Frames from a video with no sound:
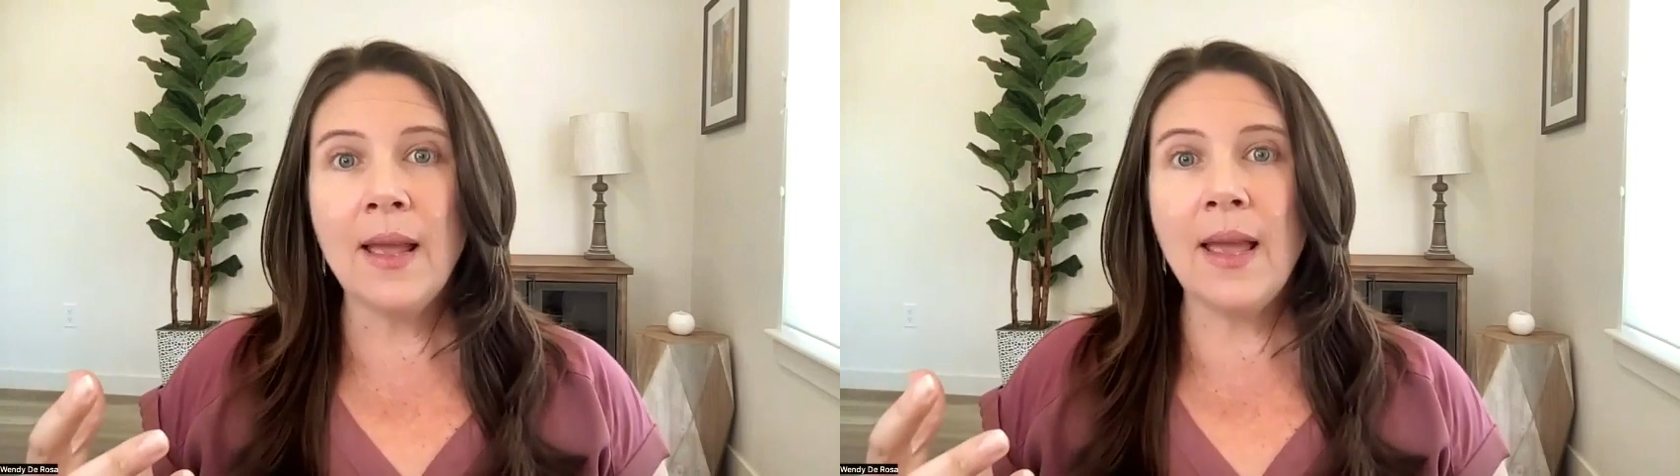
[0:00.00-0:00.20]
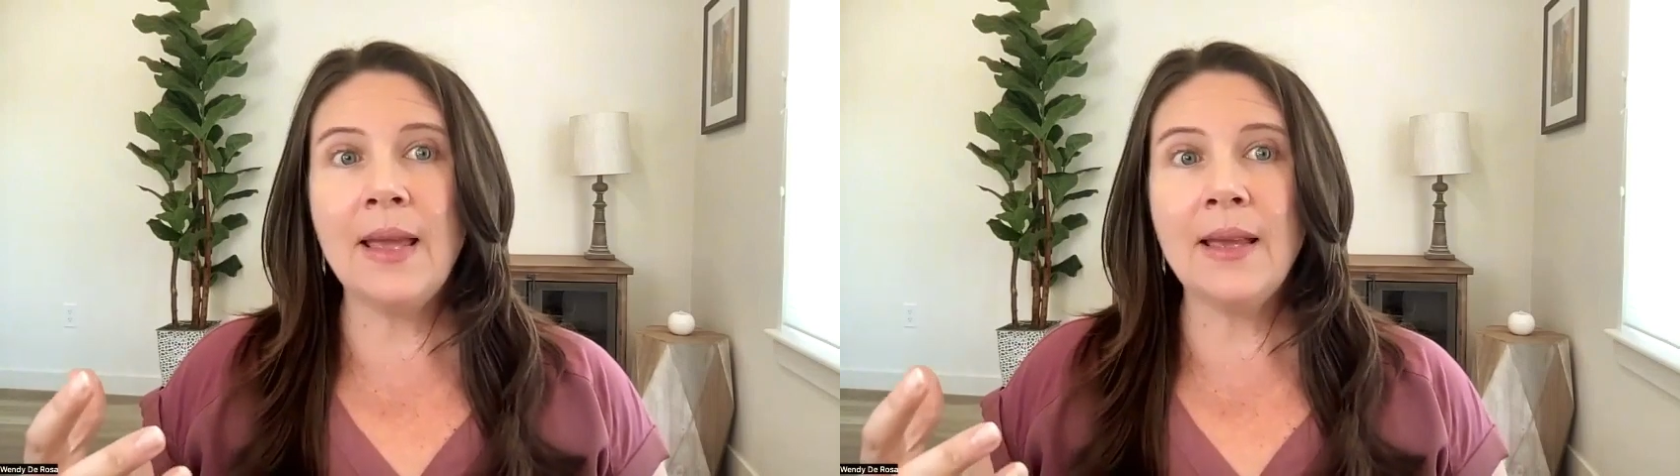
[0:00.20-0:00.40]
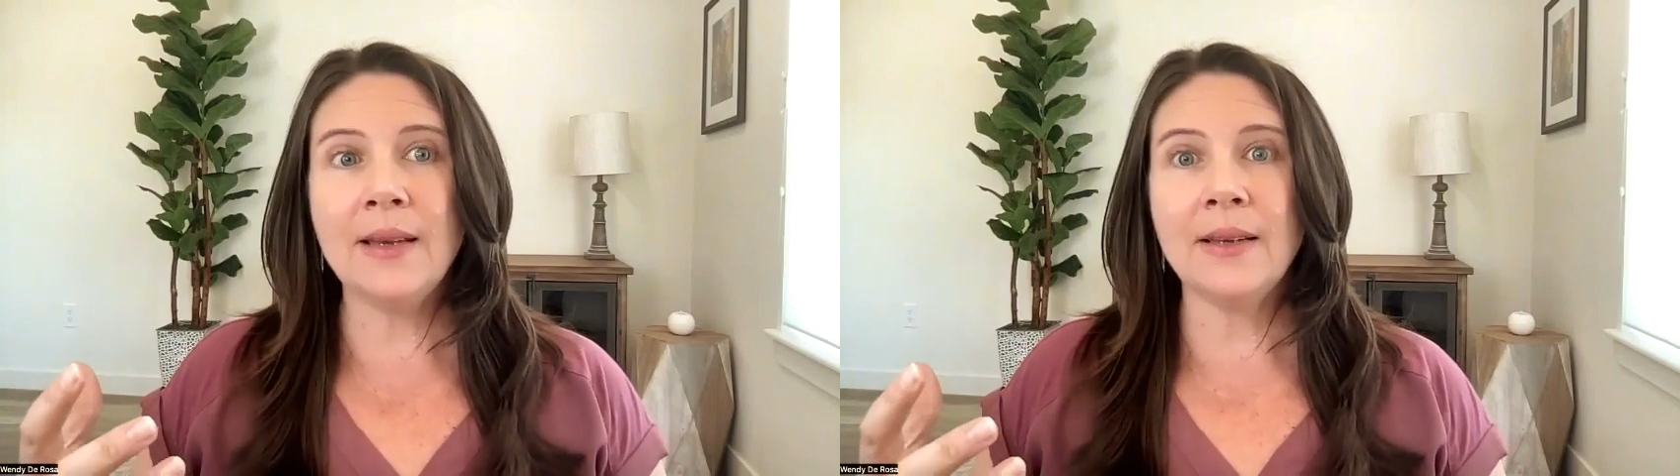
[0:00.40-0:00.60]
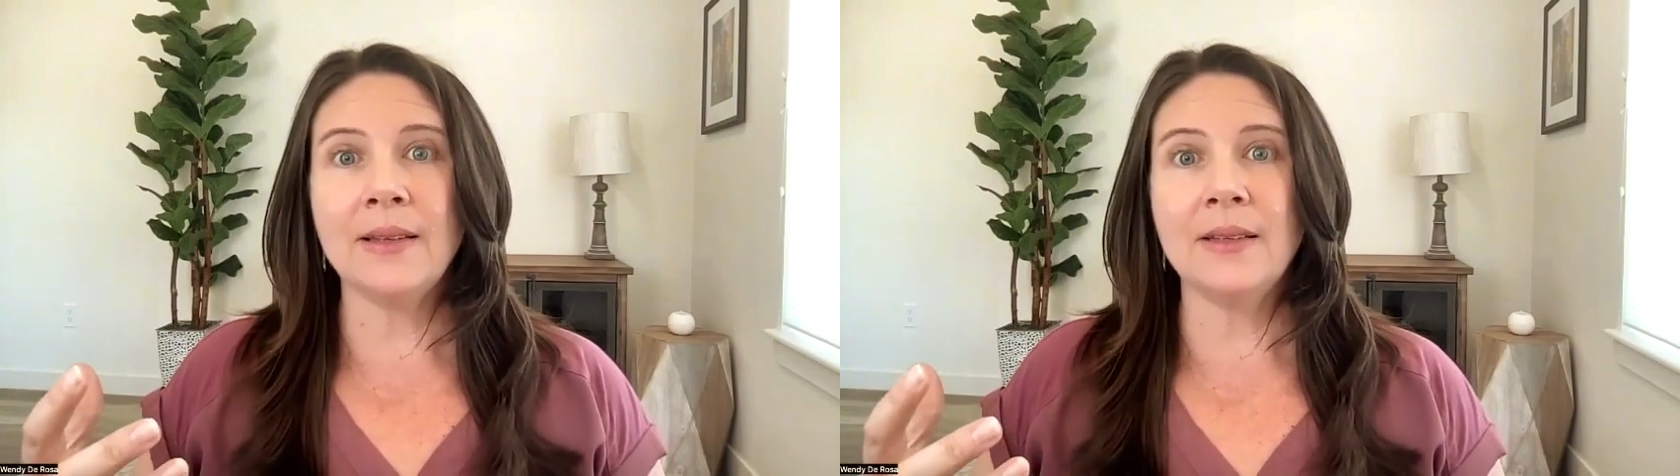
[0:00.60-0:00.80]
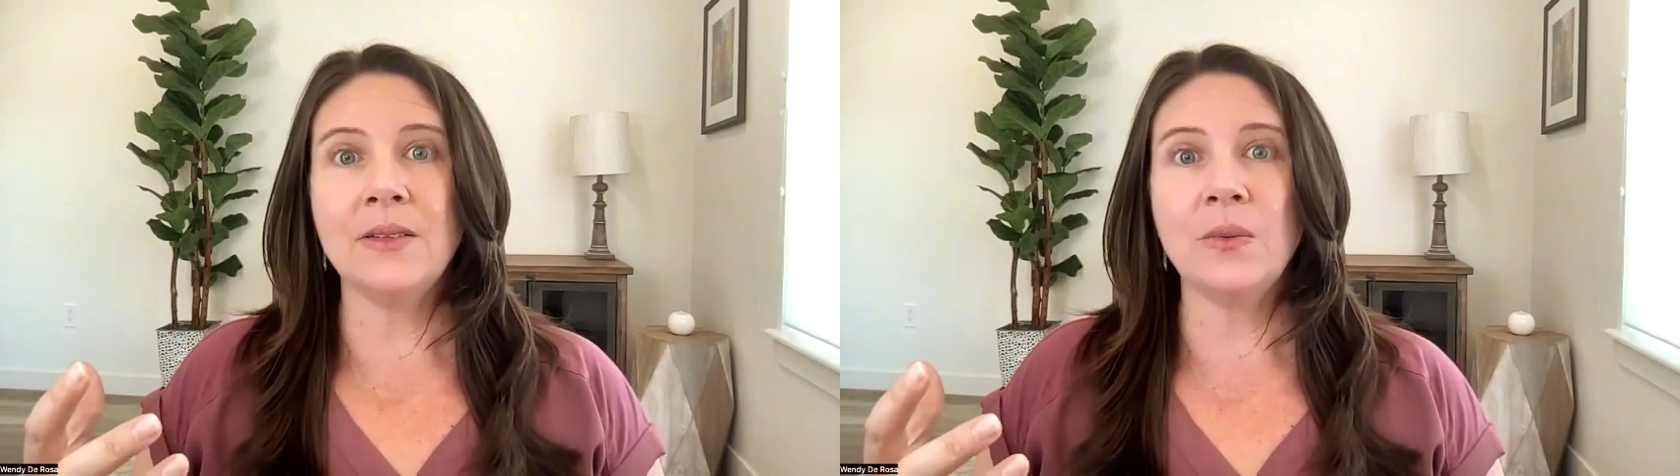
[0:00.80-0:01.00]

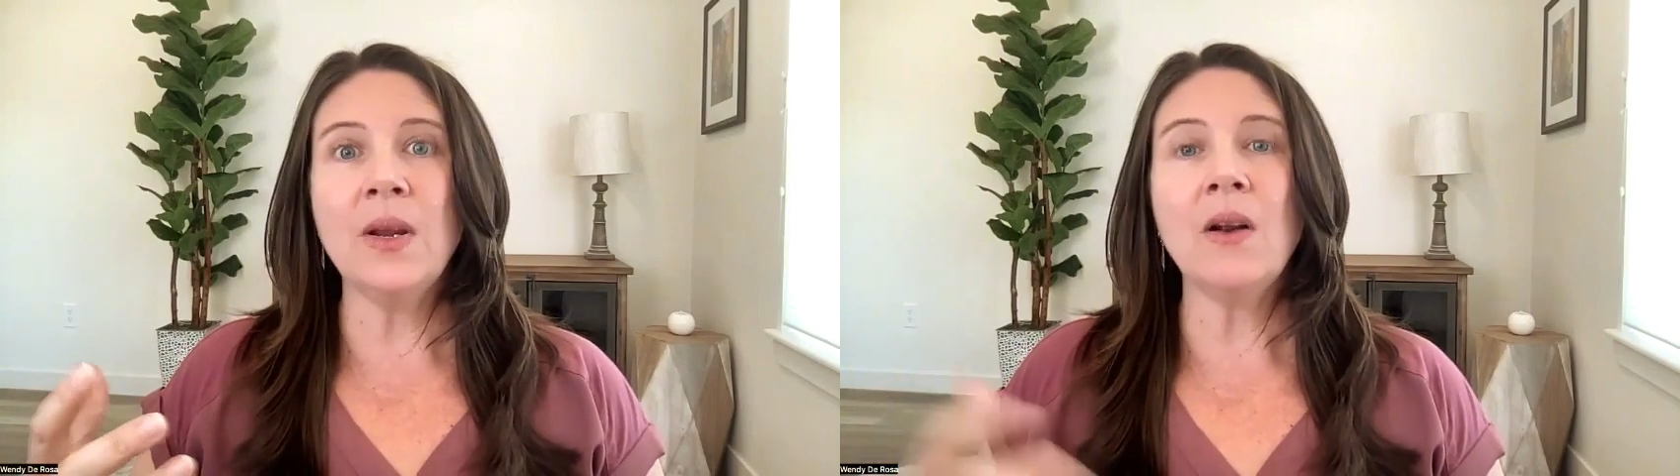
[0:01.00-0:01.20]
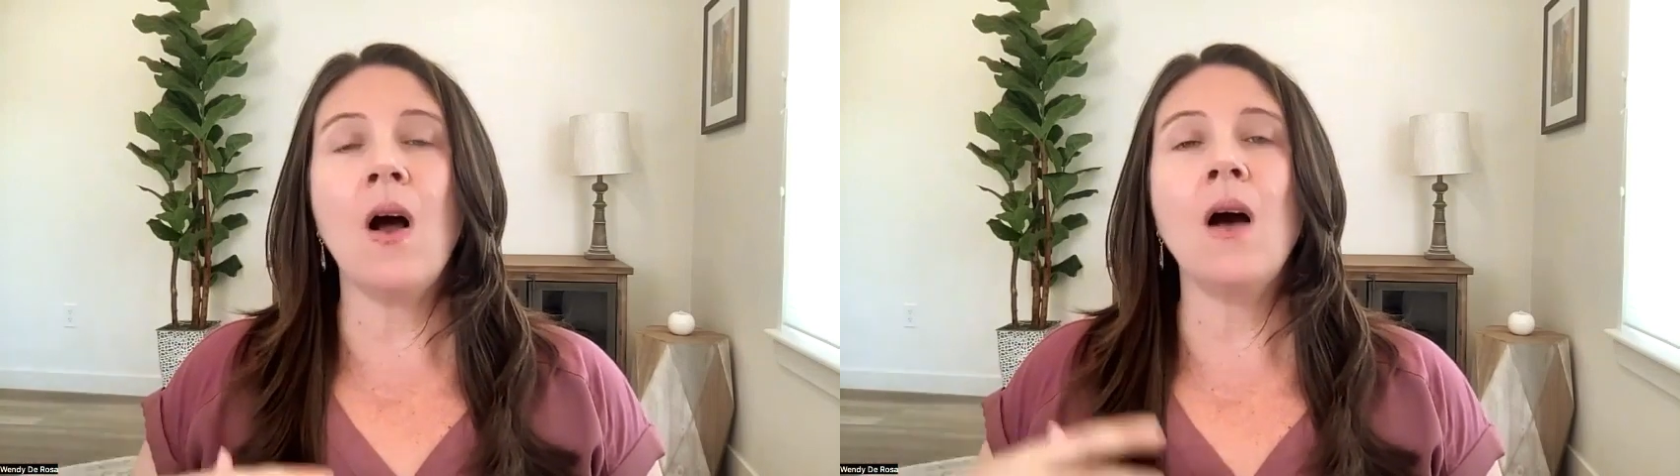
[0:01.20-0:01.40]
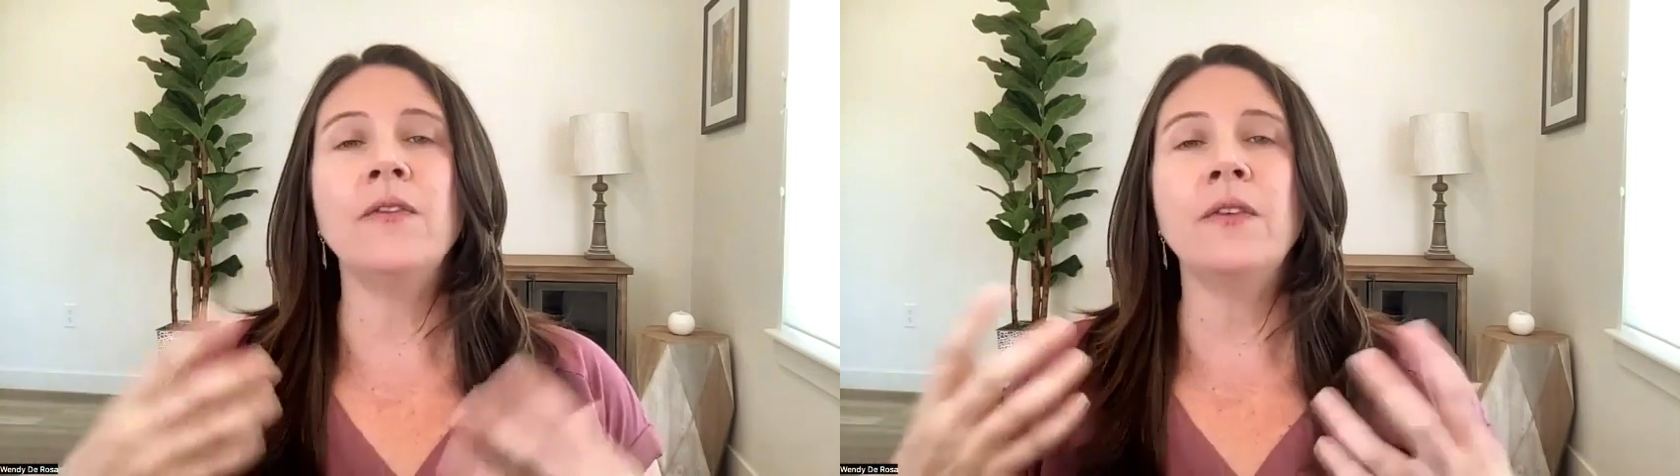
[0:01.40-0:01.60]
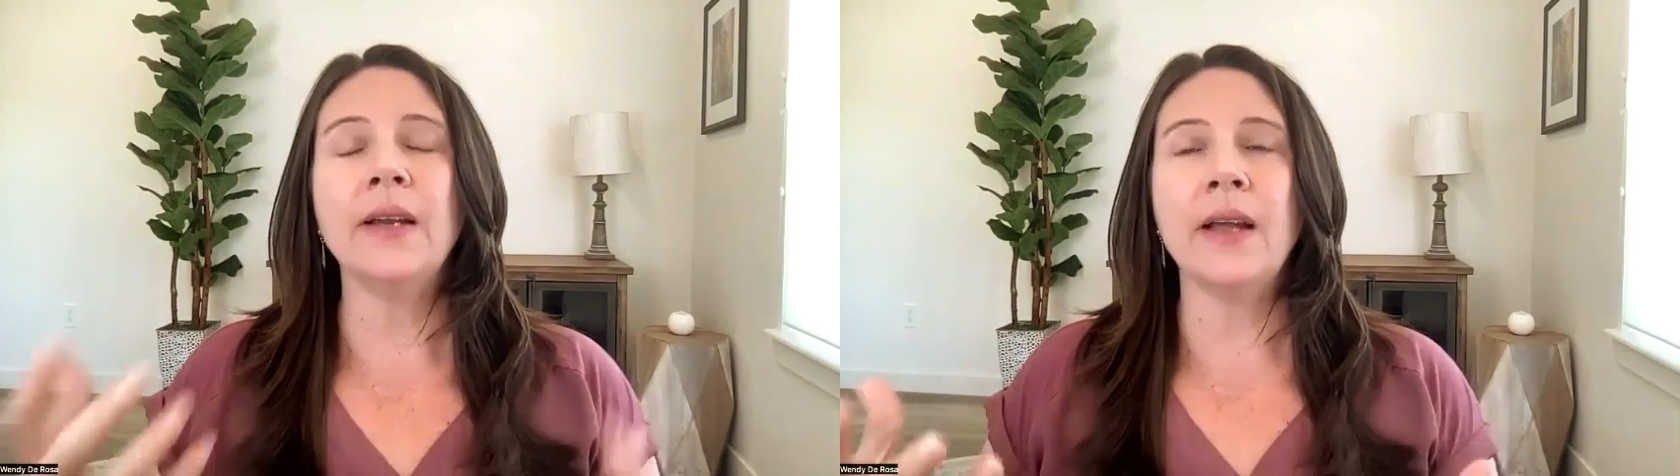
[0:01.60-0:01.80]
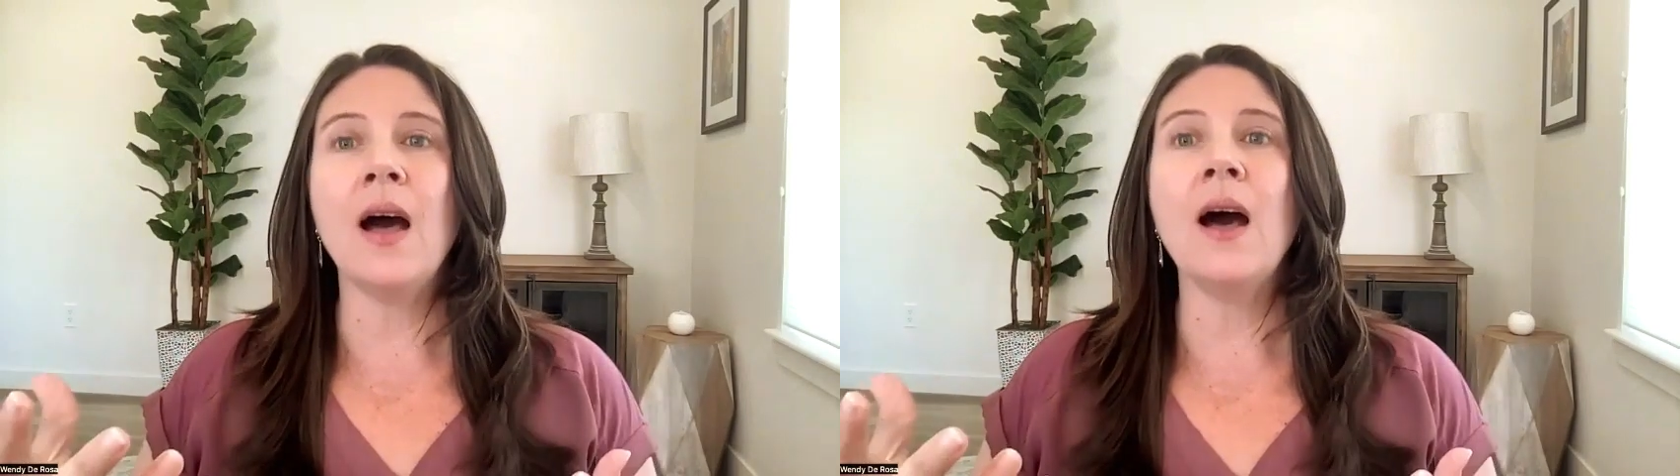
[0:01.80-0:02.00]
and we are
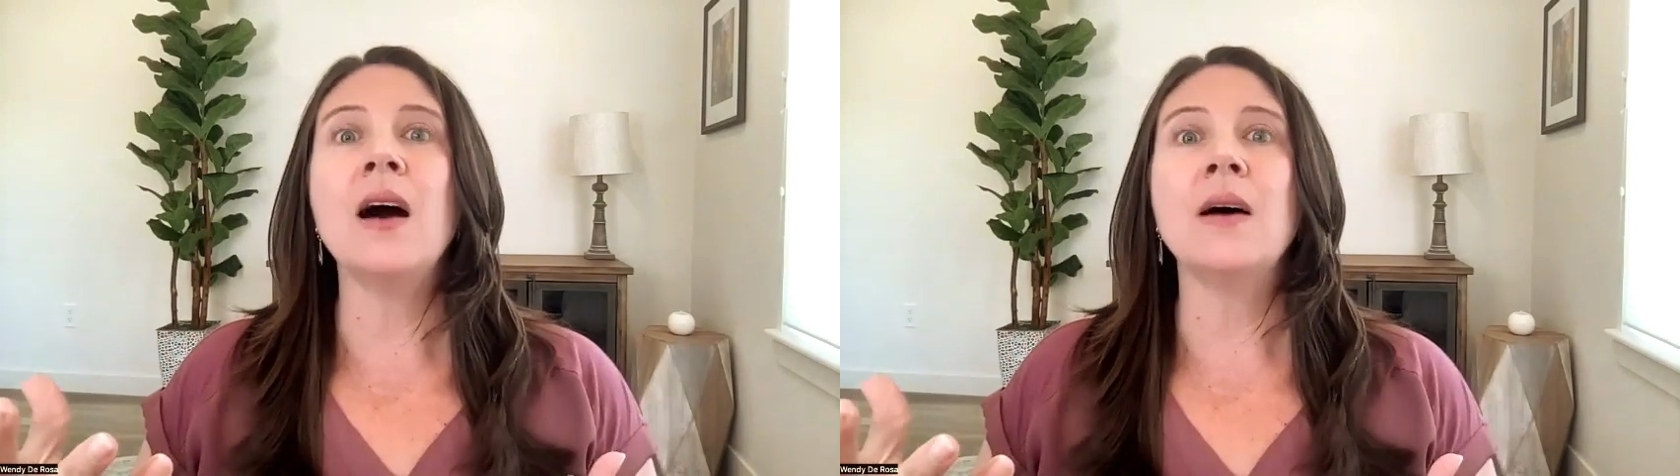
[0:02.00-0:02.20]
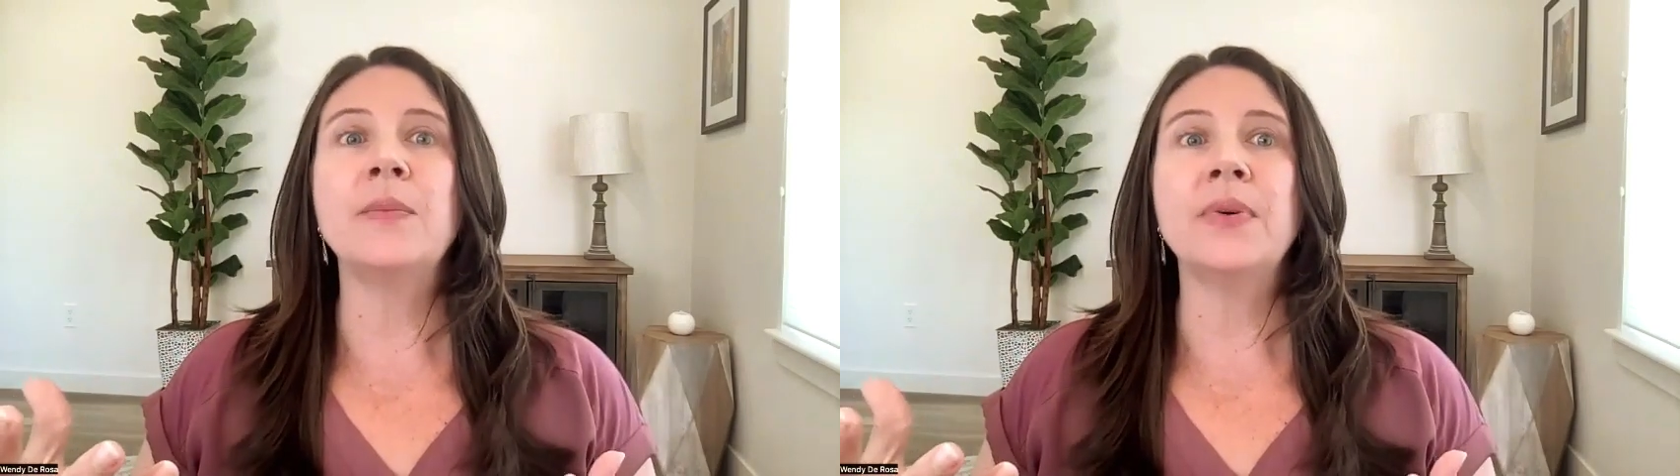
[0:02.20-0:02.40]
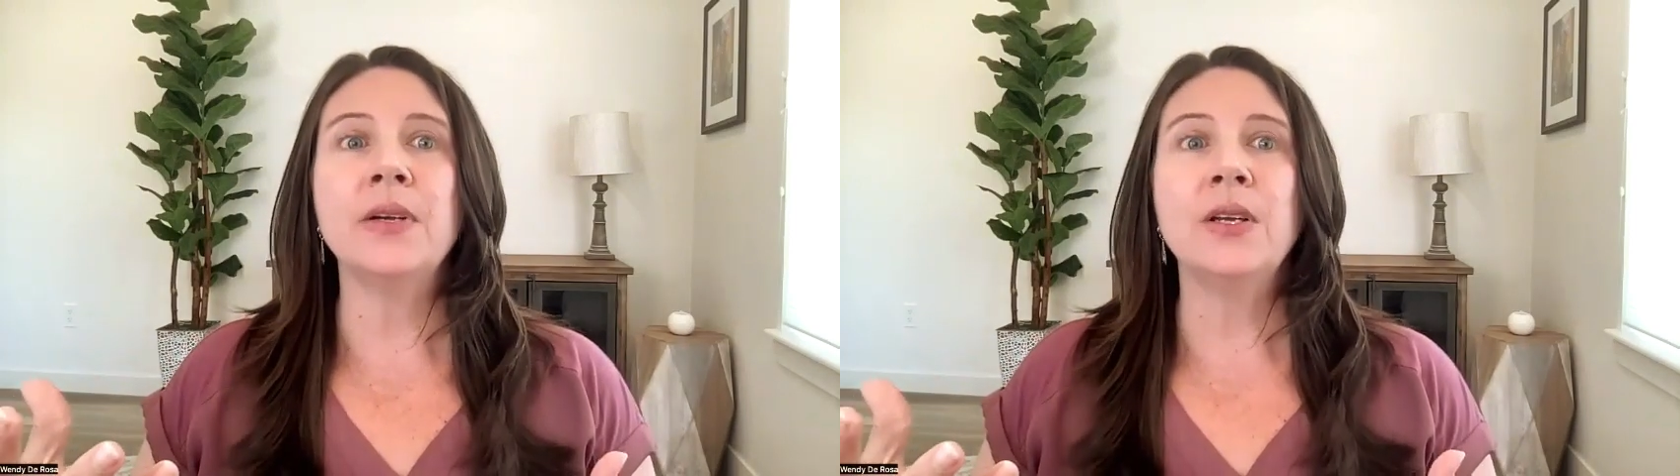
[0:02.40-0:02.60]
offering up